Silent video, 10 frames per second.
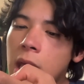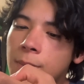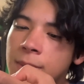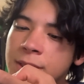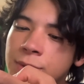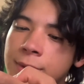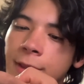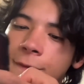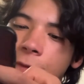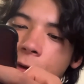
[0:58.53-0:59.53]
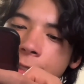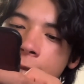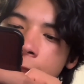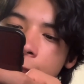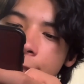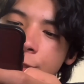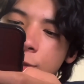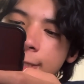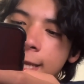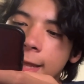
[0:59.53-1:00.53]
Between the 14th and
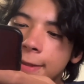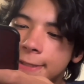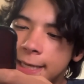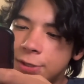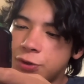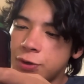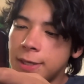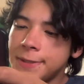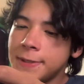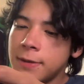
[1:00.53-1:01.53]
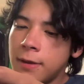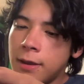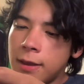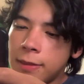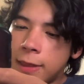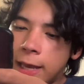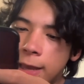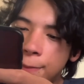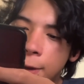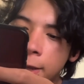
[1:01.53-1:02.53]
20th centuries, the
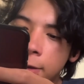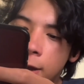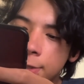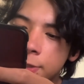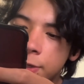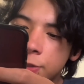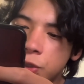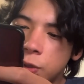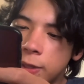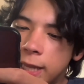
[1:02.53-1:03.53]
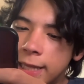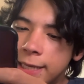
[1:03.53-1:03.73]
empire also controlled an